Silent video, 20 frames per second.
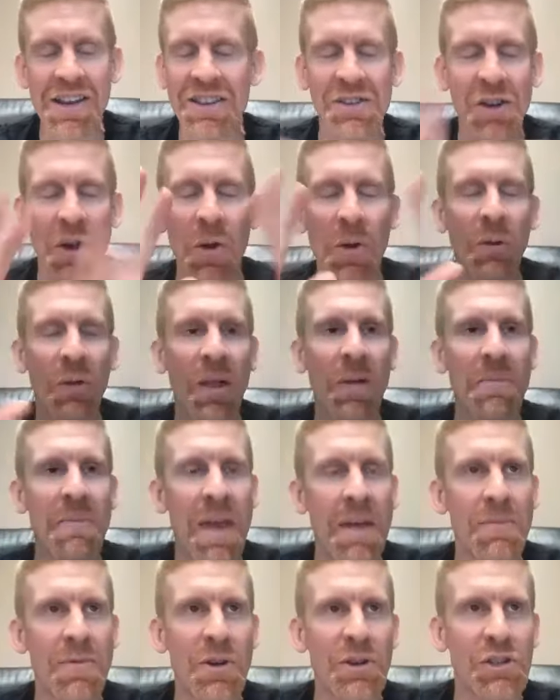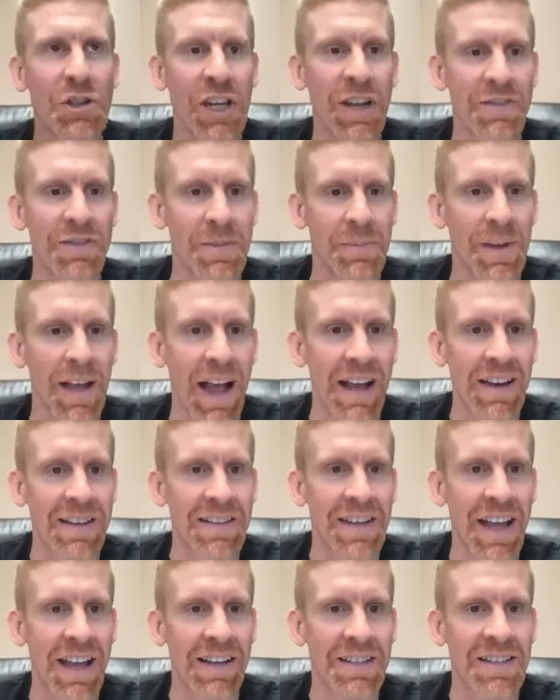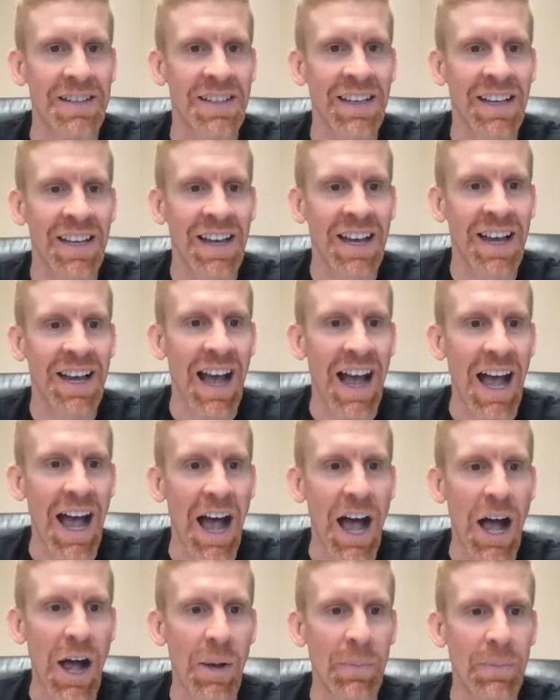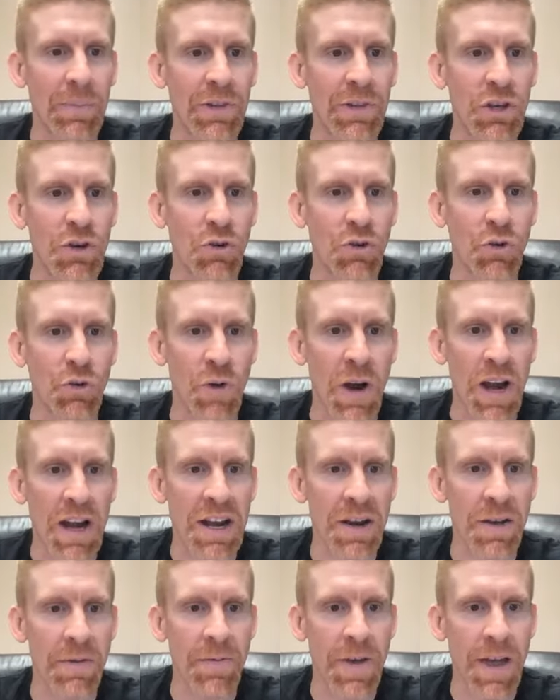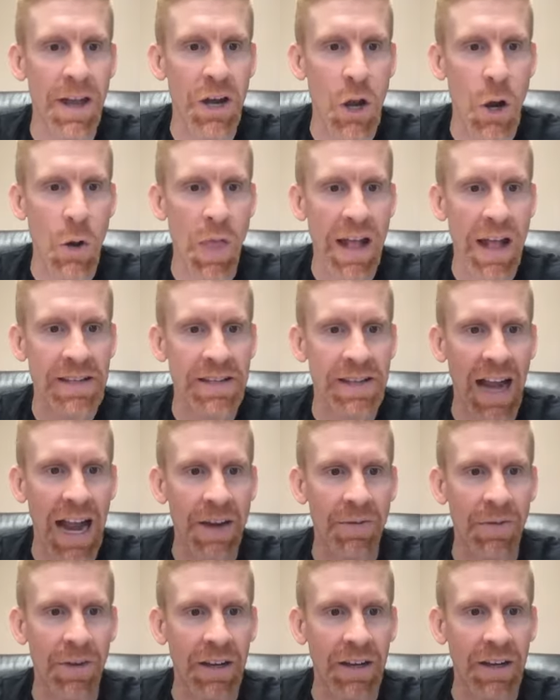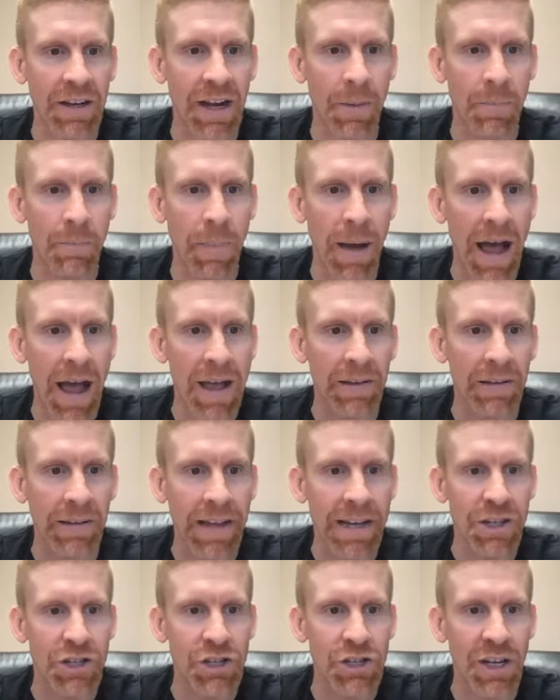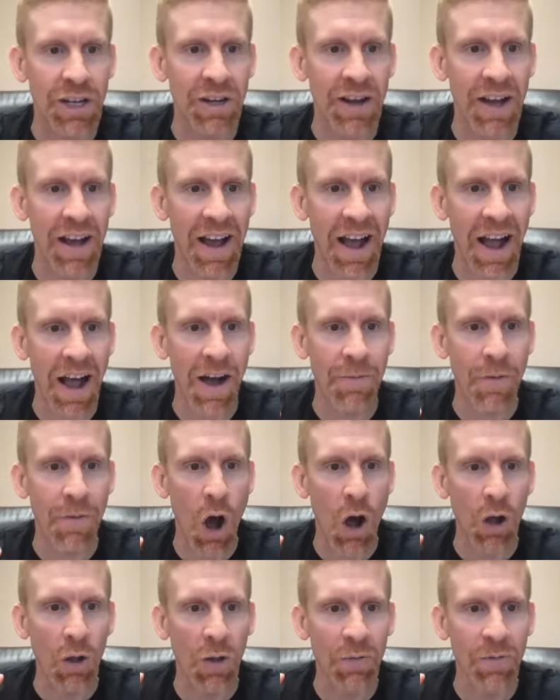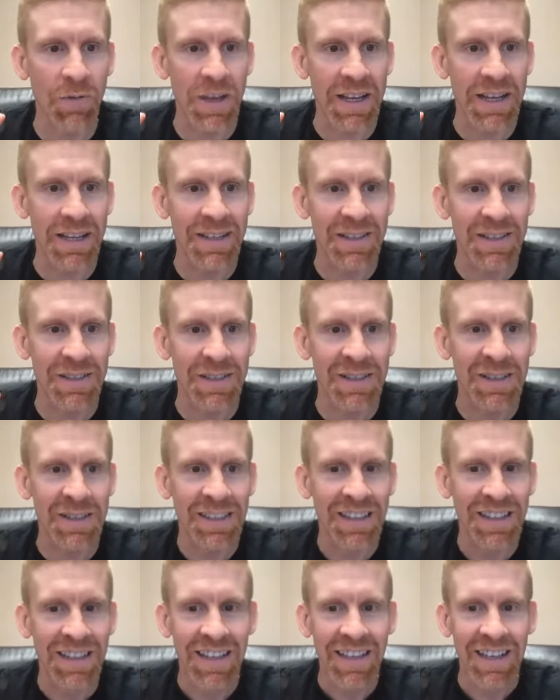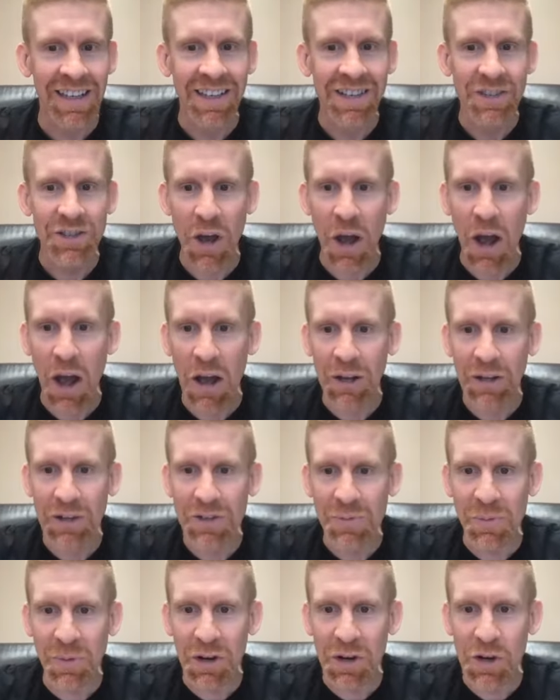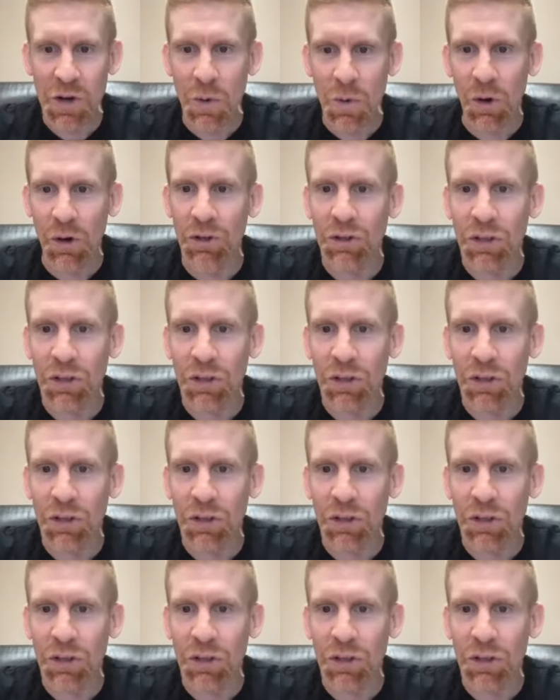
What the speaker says: So maybe we should give some context. You created a video that's kind of a compilation of all of these songs where you are alone.